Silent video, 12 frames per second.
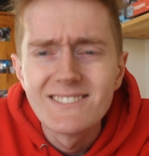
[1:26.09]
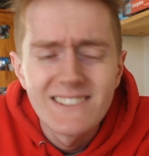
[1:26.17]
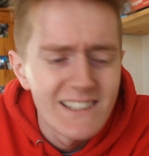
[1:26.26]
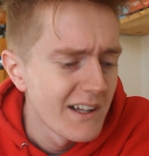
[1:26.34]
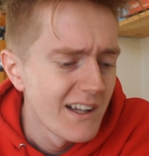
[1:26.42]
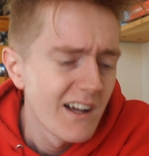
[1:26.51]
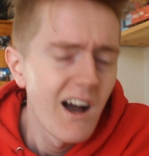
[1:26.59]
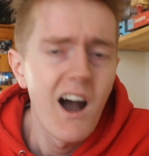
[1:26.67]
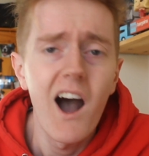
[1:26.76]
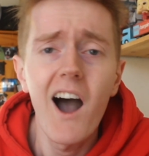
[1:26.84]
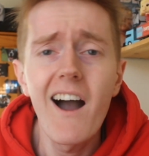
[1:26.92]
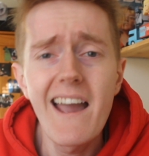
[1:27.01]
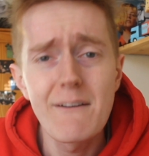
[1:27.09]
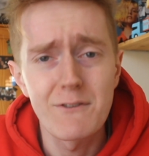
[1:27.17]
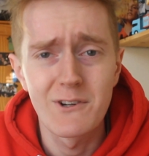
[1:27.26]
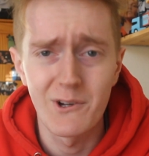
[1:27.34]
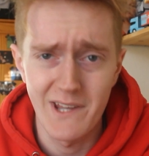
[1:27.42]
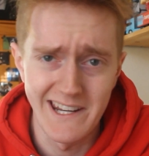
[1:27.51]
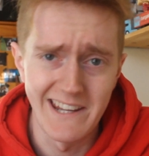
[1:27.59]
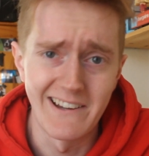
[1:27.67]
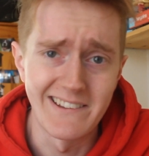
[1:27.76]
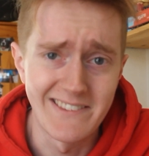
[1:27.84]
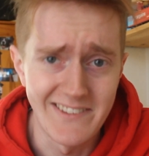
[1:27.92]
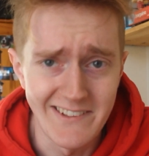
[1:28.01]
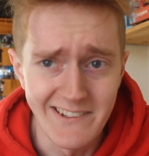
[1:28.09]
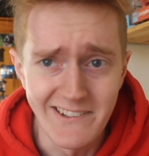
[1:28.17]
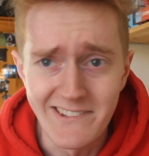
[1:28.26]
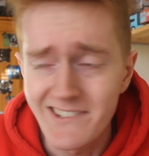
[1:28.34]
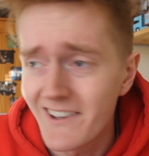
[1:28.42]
but I haven't got any ideas.